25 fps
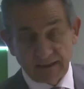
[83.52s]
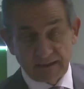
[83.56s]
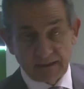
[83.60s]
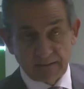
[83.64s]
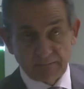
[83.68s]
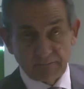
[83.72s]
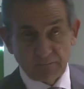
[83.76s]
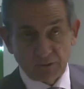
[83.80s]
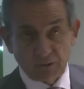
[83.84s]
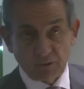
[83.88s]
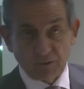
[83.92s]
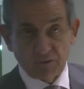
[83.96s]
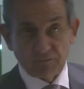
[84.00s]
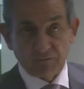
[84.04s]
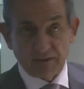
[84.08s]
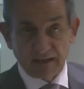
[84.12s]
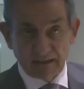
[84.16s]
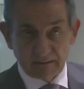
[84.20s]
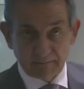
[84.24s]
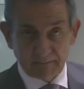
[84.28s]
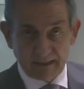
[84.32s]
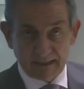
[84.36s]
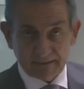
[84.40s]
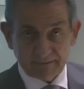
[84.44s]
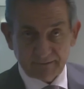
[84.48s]
that even called
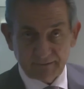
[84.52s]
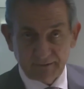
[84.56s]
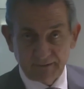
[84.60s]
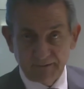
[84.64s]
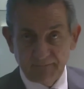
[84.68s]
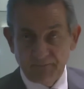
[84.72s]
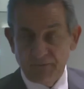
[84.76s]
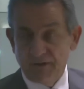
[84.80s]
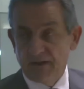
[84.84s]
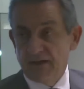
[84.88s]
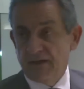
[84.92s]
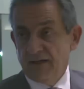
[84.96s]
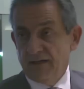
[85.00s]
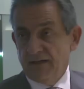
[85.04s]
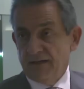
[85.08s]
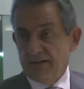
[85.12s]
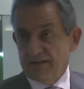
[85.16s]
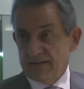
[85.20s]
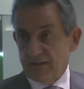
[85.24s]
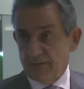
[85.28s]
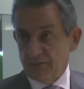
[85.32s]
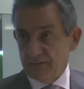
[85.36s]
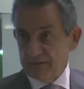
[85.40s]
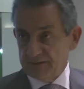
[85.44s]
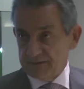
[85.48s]
Railmaster,
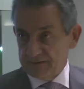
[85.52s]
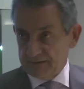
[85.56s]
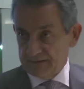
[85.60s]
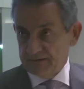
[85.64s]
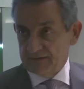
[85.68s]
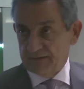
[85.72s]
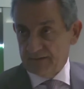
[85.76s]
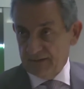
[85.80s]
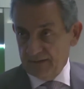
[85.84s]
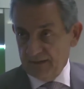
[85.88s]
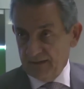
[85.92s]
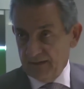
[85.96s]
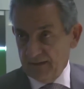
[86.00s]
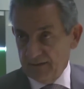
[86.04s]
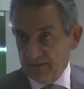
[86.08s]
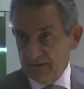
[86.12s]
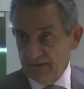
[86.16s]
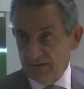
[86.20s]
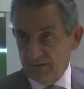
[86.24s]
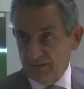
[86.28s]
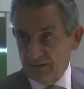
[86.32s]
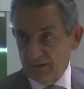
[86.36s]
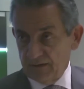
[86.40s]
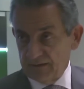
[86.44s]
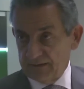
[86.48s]
that was
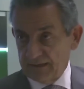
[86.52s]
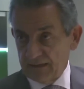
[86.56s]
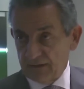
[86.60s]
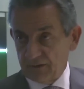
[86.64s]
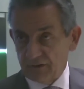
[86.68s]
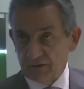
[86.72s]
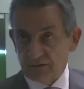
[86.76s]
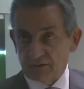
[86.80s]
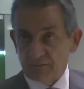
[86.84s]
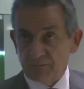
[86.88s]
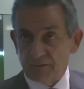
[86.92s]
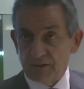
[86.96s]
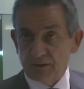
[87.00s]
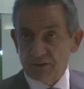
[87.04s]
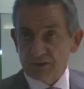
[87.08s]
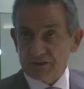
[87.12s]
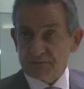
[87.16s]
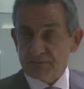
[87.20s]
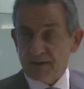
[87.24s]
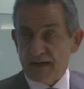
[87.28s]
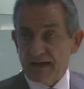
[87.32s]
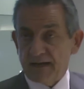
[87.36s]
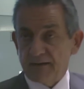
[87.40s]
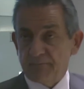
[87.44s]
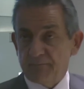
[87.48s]
uh, that could be
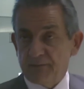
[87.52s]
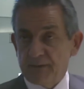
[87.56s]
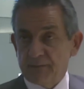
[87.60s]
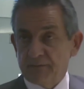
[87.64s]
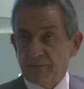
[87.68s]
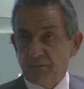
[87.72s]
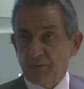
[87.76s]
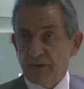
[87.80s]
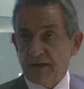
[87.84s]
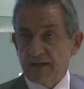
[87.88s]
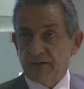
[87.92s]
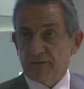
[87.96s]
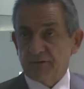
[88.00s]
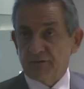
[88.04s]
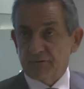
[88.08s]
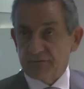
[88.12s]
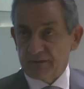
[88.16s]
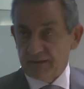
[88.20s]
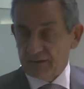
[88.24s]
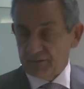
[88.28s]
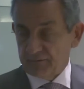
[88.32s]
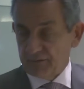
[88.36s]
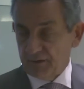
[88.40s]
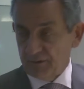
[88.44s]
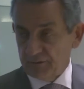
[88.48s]
used by people working on the
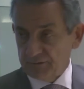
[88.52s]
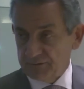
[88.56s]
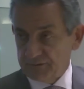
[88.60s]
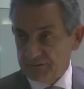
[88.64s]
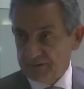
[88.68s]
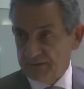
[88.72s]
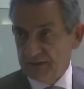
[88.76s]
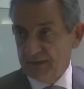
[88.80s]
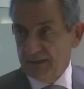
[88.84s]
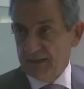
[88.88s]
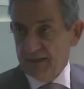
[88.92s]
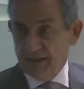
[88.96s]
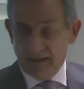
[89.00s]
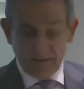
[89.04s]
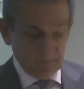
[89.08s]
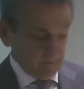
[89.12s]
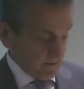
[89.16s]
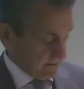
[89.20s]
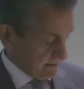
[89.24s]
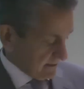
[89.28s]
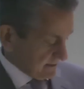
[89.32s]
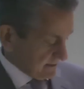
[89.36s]
railroads. But